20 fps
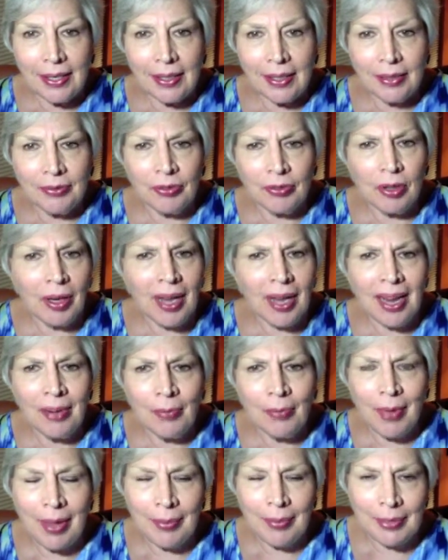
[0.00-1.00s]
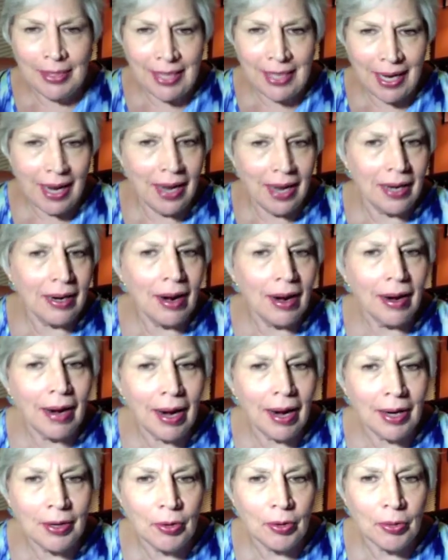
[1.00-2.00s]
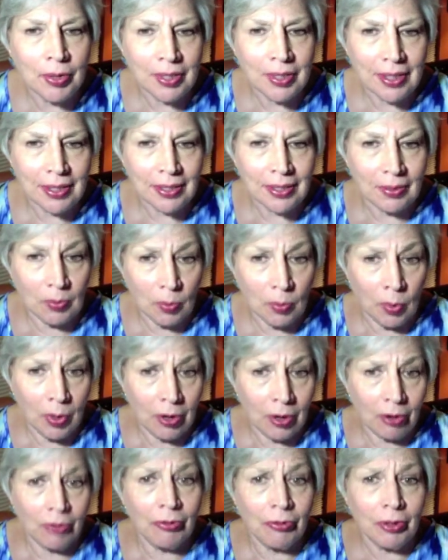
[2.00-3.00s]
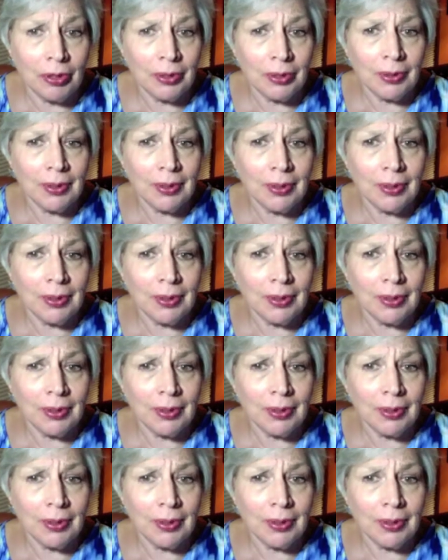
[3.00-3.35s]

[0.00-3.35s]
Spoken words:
For a lot of people, taking an online course is a wonderful